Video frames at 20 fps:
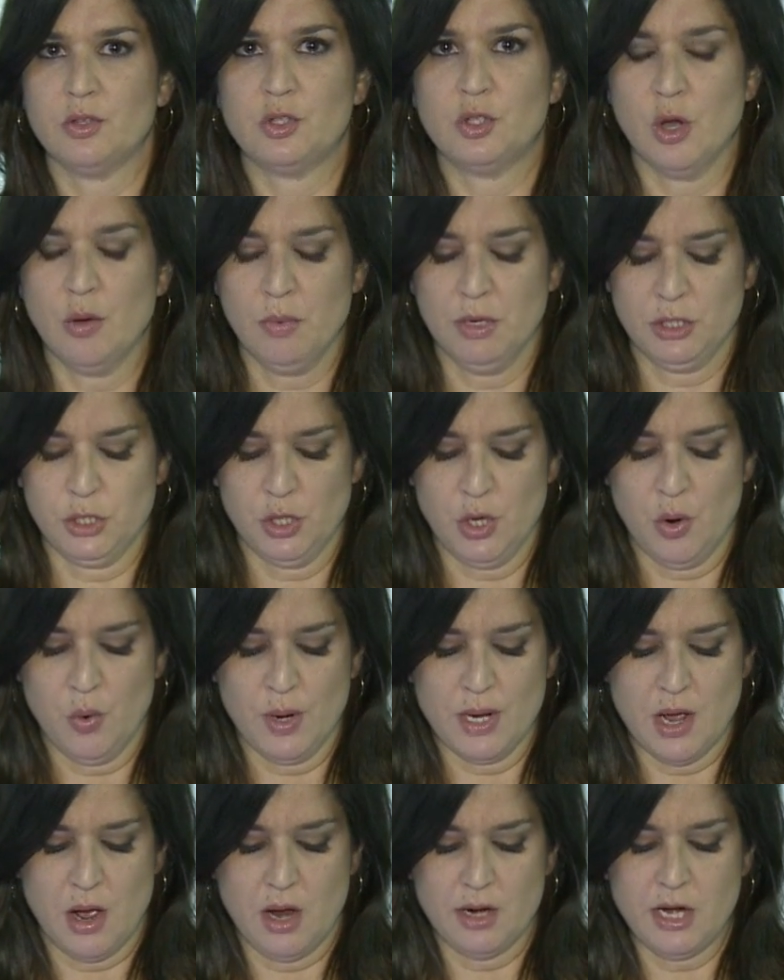So much
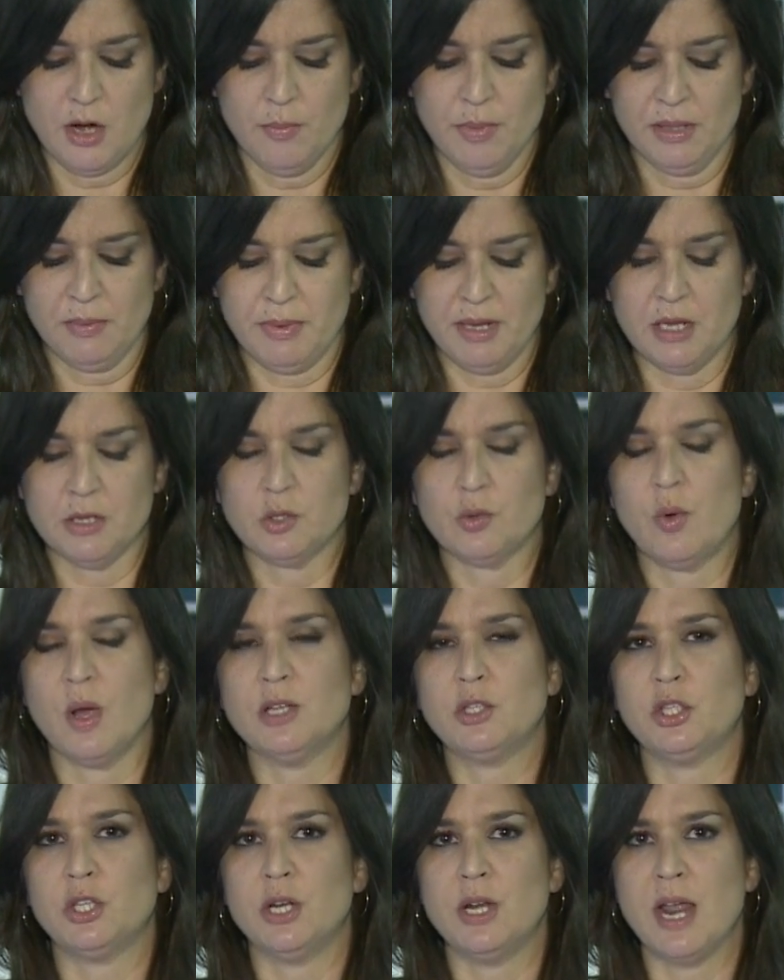going on here, but the biggest
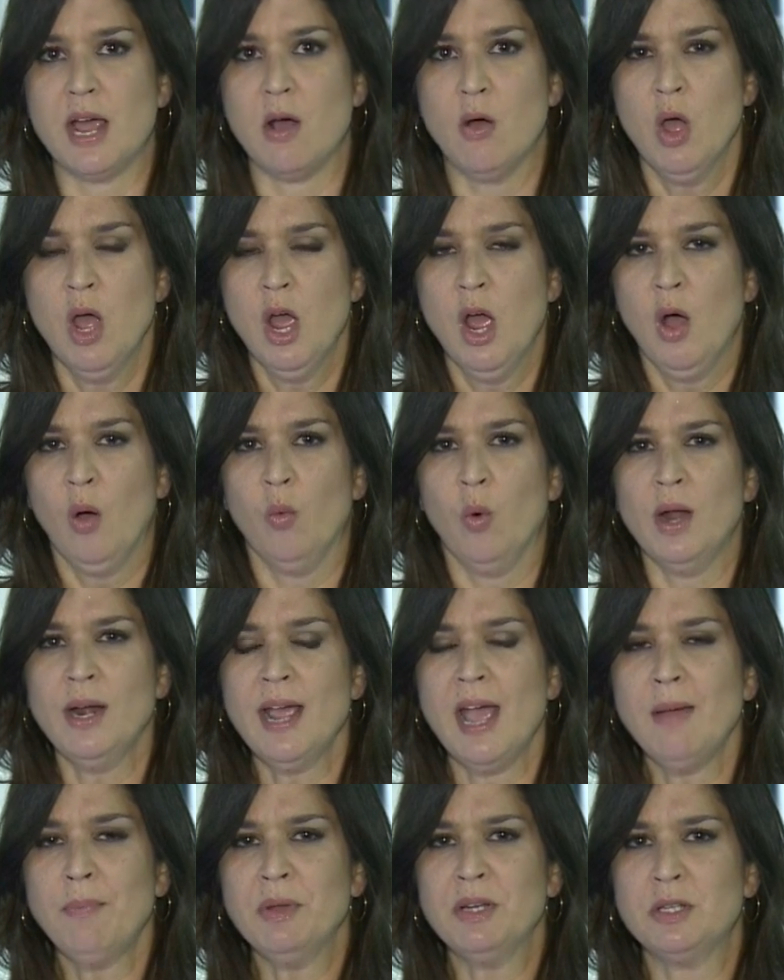question now, what
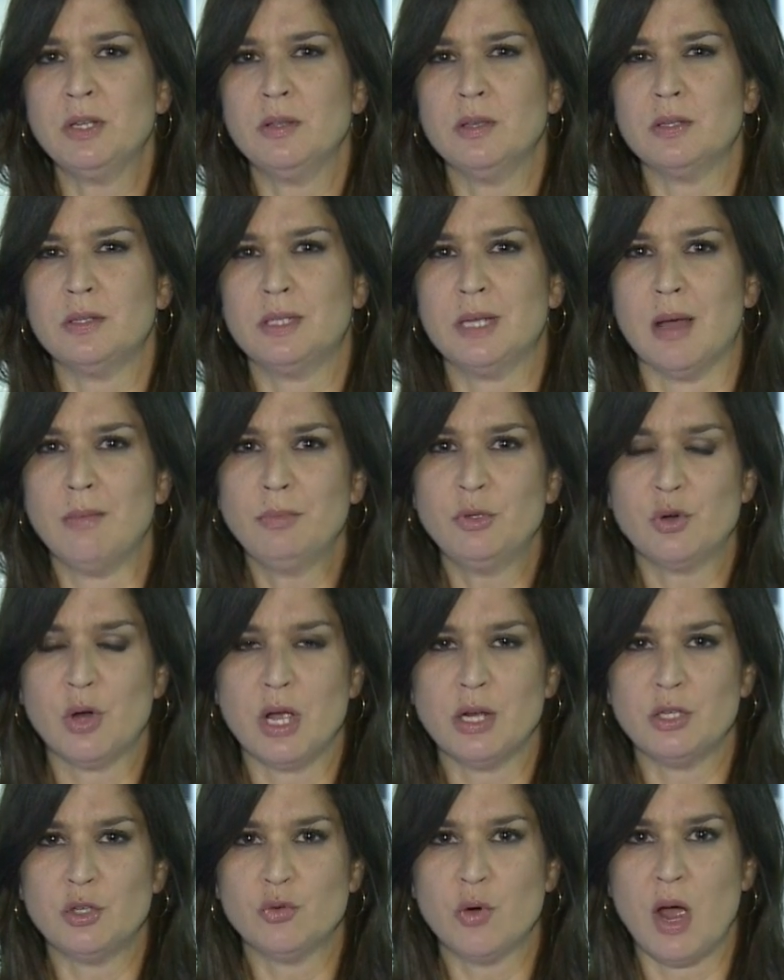happened to this dump
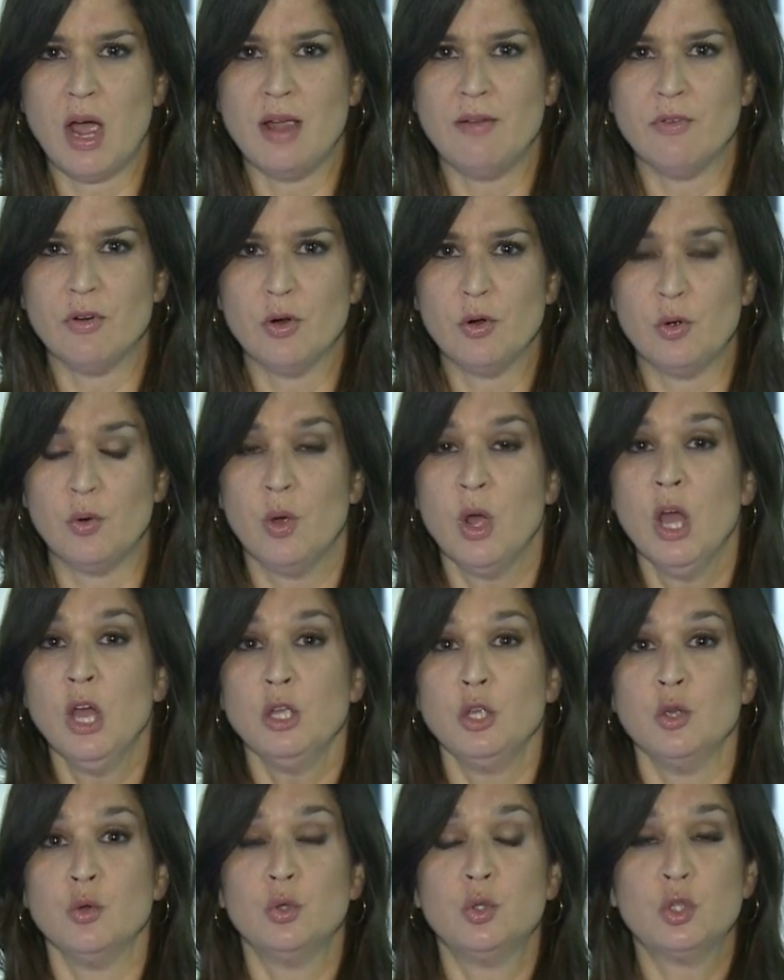truck driver who
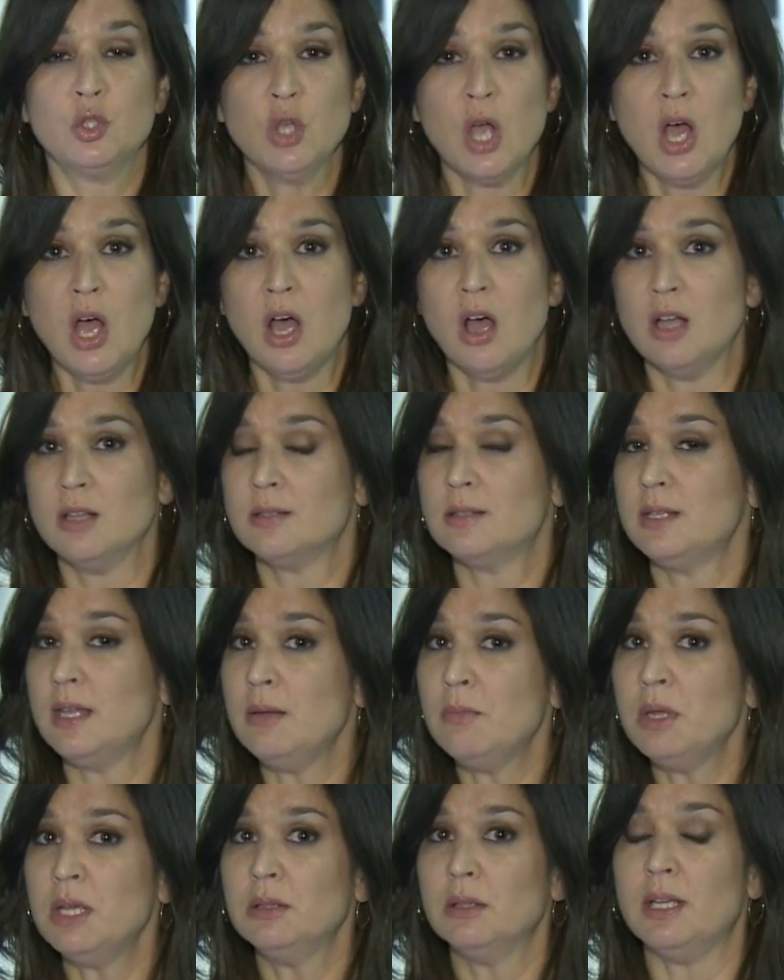you saw
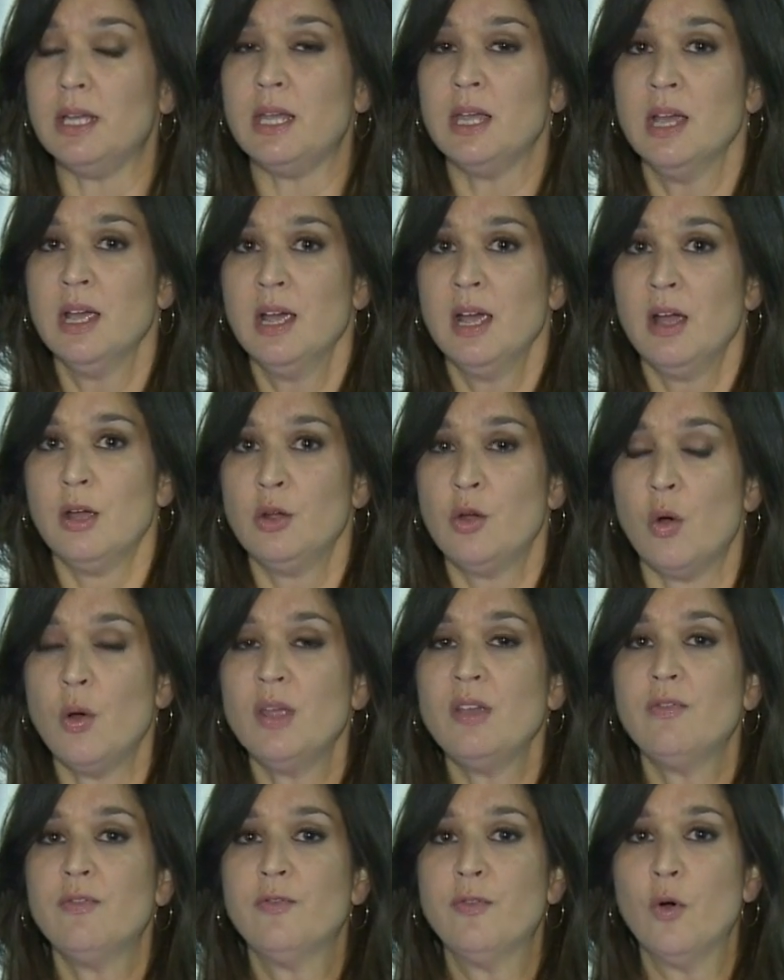seemingly
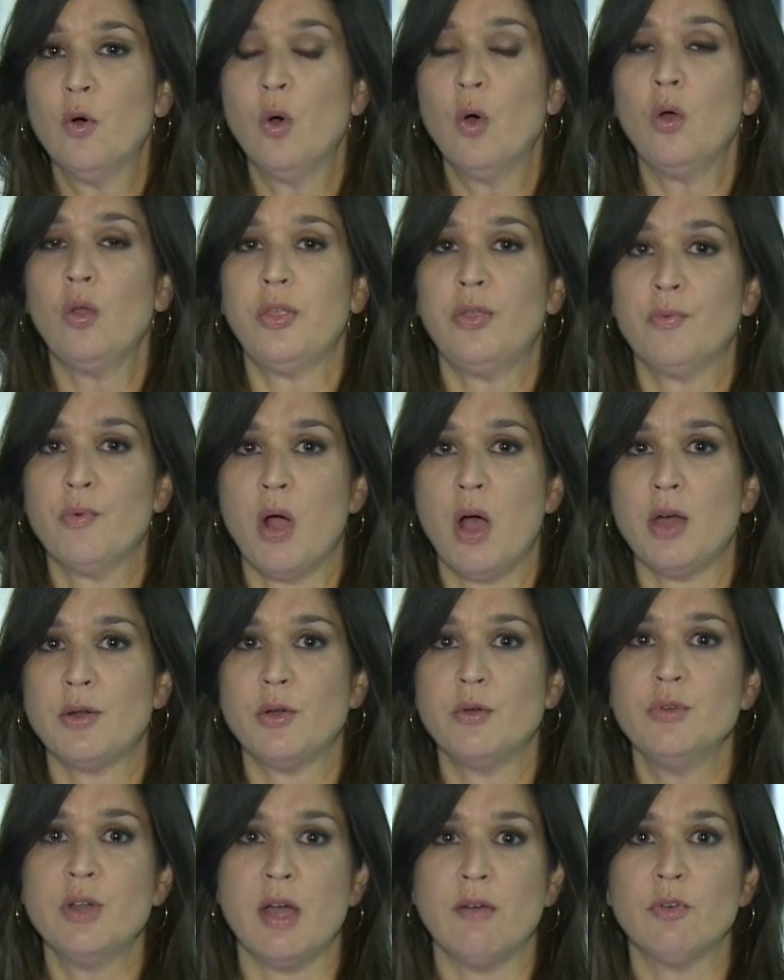going full
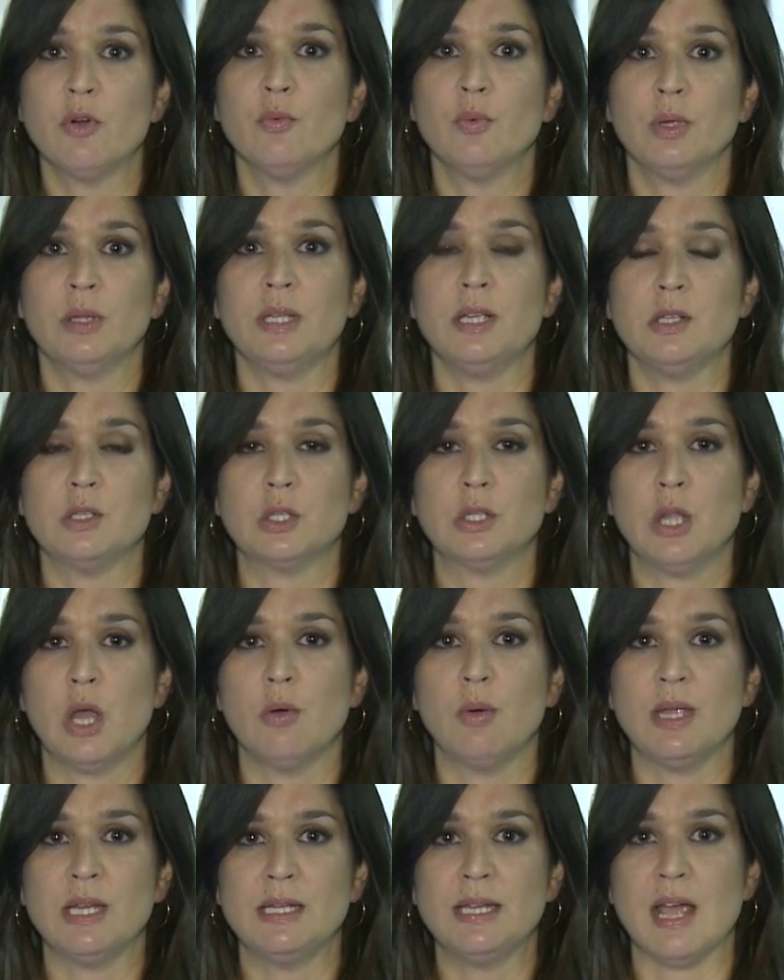throttle, never really
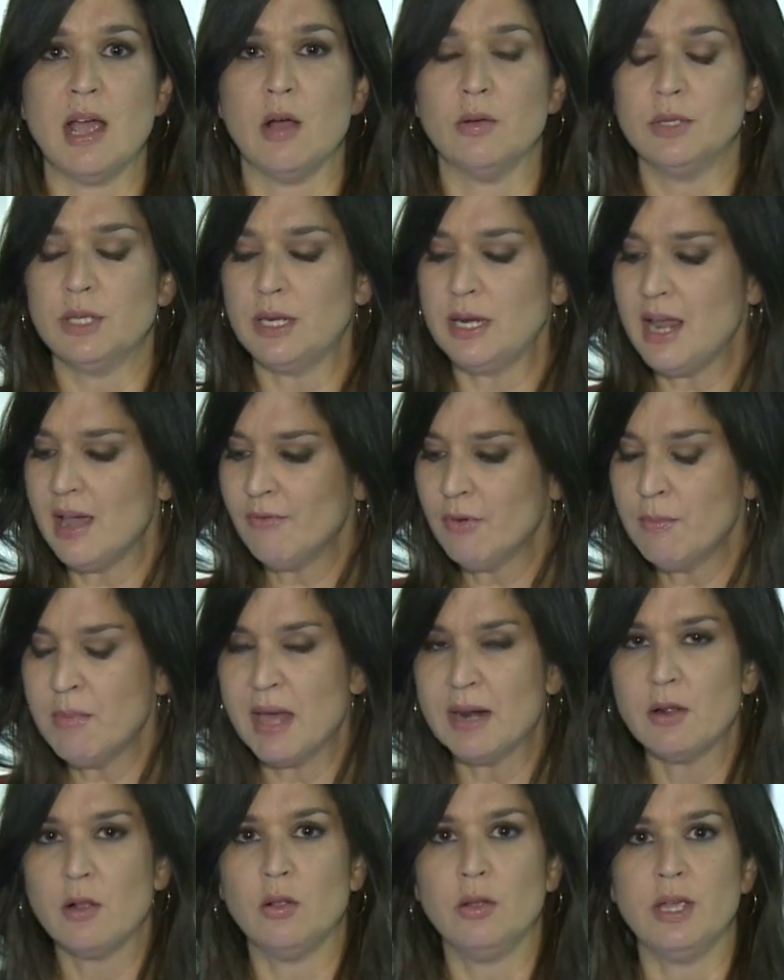slowing down? Did he have a
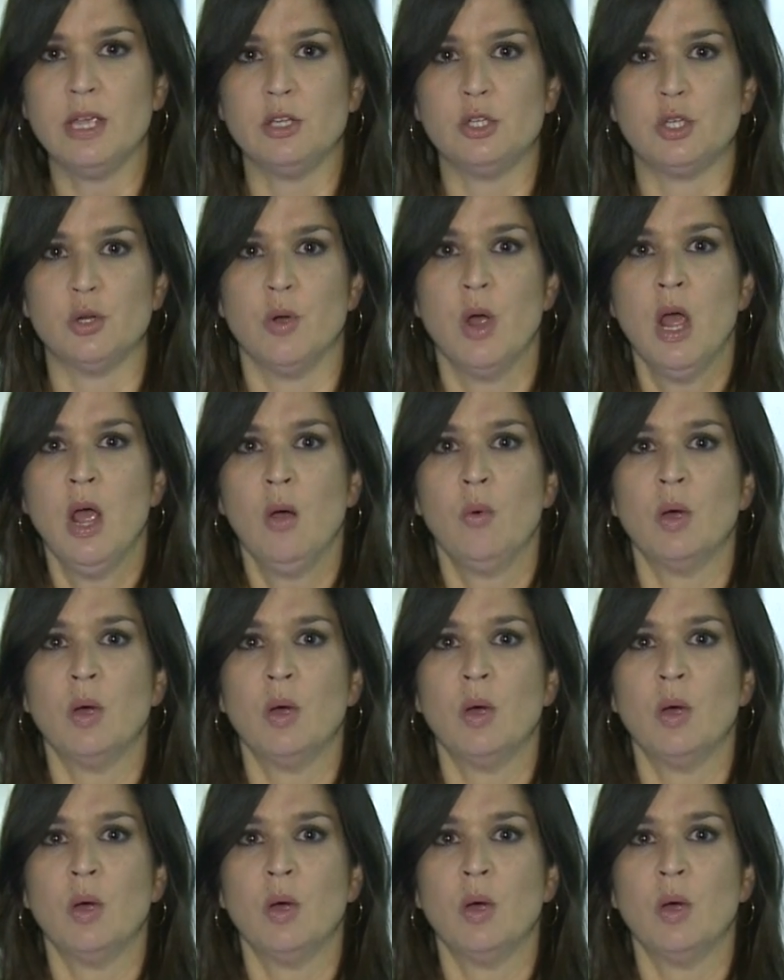medical issue?